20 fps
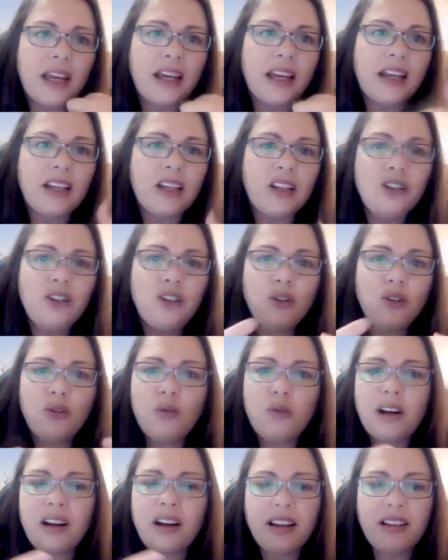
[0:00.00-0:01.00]

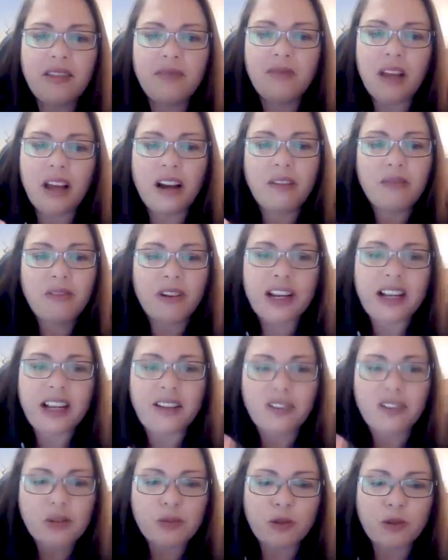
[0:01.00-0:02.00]
you are very
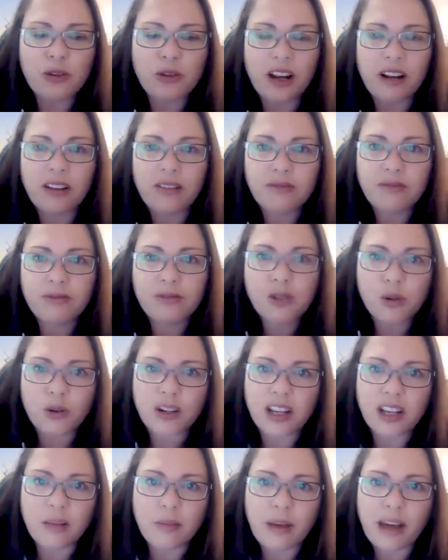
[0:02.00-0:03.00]
comfortable kind of
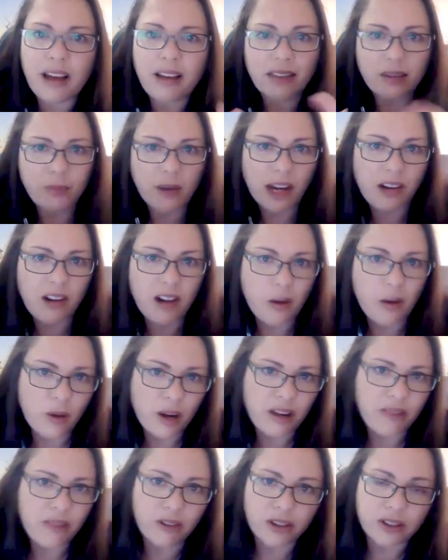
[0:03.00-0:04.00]
talking about the migraine
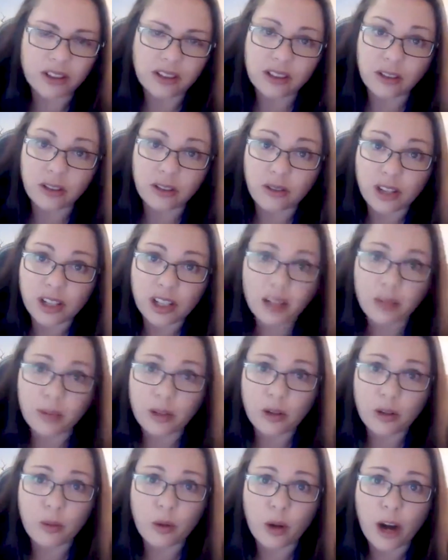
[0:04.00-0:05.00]
brain versus a
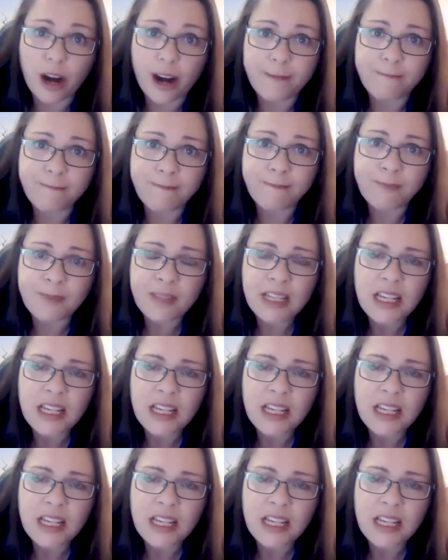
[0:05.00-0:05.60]
neurotypical brain.